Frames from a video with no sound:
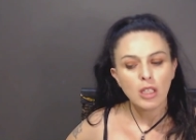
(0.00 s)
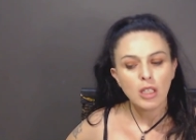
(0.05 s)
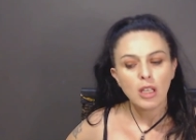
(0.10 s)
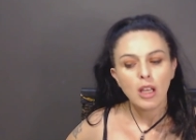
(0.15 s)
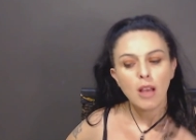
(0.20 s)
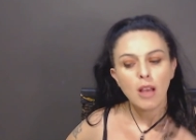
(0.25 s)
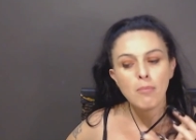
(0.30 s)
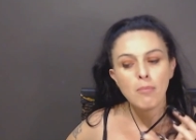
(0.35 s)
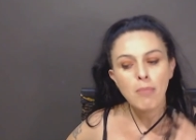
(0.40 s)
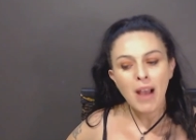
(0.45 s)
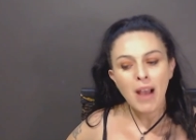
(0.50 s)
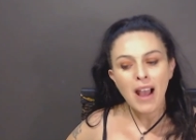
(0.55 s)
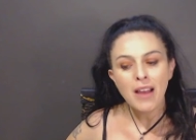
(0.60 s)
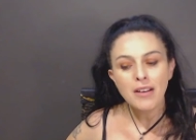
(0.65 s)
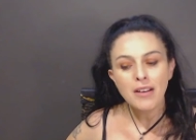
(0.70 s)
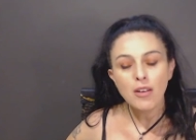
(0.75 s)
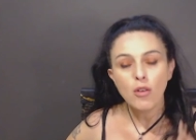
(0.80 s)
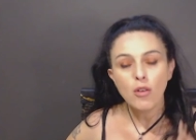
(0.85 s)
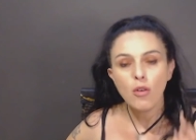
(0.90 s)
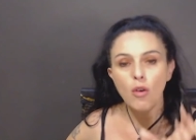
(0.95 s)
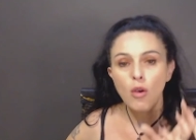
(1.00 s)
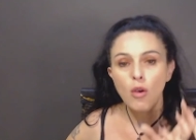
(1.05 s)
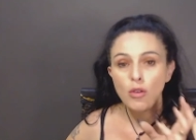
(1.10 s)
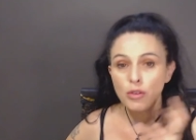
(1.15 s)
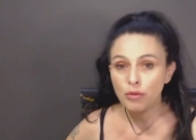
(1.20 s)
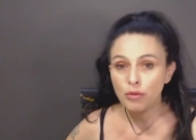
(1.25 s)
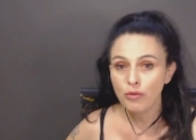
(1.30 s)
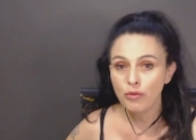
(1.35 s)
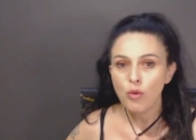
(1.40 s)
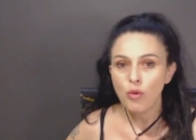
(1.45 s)
But on the
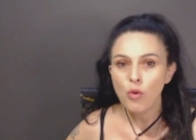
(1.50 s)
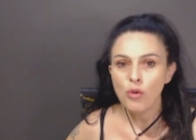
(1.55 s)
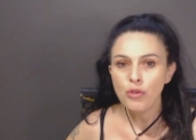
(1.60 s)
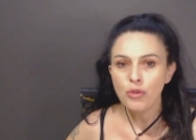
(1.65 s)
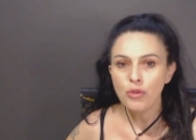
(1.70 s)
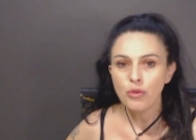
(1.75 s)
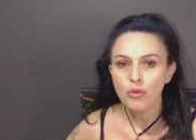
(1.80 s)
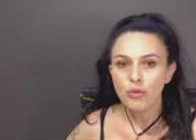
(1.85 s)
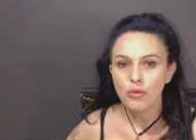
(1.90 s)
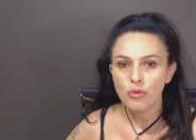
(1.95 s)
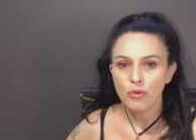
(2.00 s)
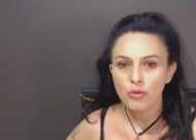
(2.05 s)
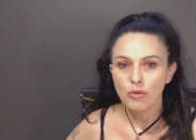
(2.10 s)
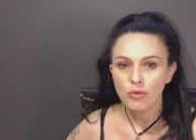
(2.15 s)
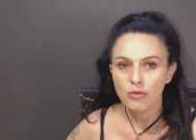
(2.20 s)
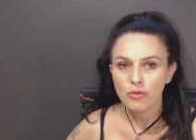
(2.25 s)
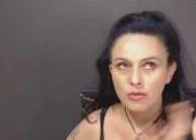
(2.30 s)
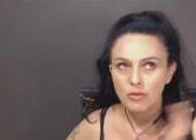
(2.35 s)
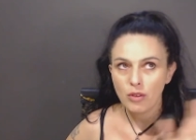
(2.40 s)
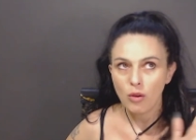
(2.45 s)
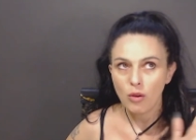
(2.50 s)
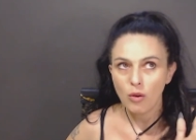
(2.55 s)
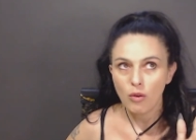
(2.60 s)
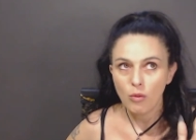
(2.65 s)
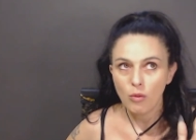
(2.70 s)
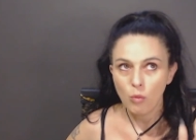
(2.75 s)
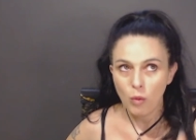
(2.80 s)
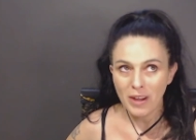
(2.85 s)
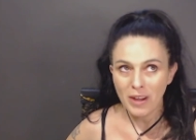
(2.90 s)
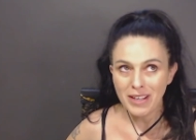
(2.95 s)
fourth
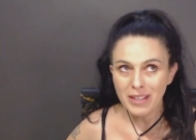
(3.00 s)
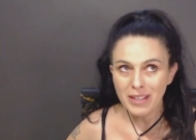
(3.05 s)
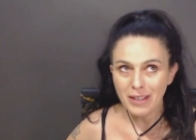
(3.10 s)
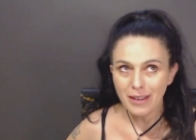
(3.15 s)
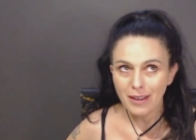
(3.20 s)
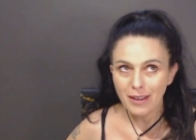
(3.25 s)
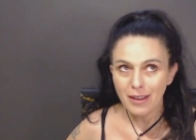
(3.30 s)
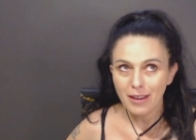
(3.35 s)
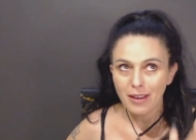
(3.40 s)
week,